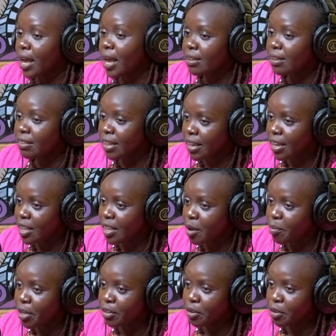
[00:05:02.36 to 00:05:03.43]
as the
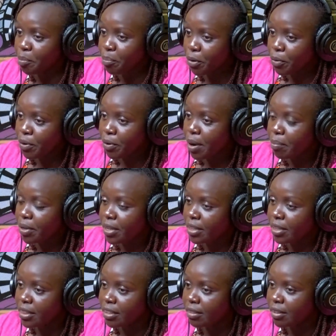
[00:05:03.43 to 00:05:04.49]
Kenya Big Dream program
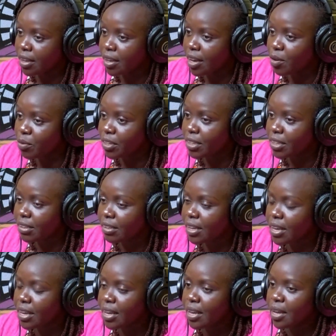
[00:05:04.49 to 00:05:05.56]
in these counties,
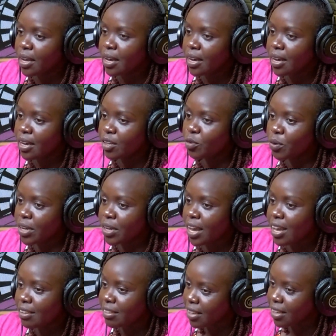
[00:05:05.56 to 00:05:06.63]
to
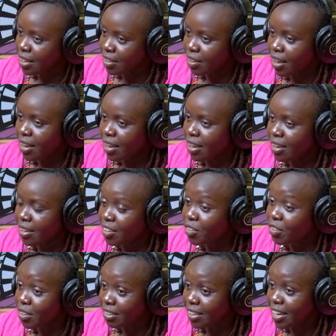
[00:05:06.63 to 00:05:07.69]
enhance
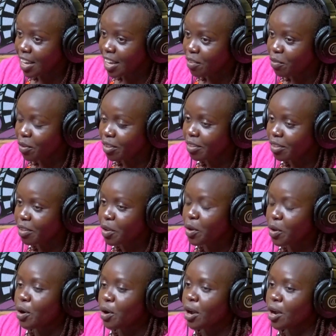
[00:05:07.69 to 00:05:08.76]
literacy levels,
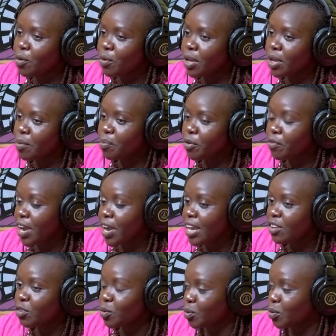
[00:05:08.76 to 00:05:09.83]
we
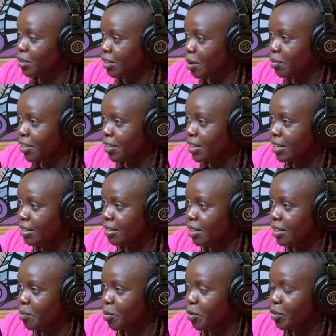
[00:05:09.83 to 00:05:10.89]
provide school subsidies,
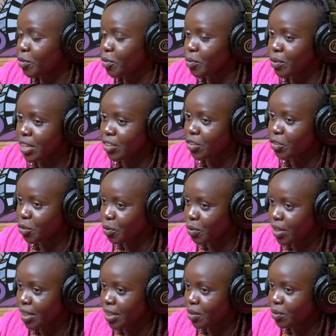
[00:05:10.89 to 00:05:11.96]
support to the
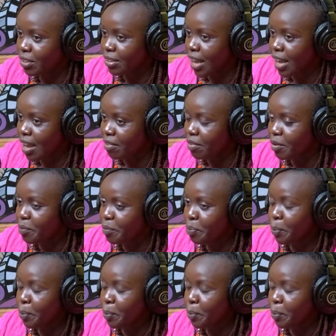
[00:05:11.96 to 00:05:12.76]
children that we serve.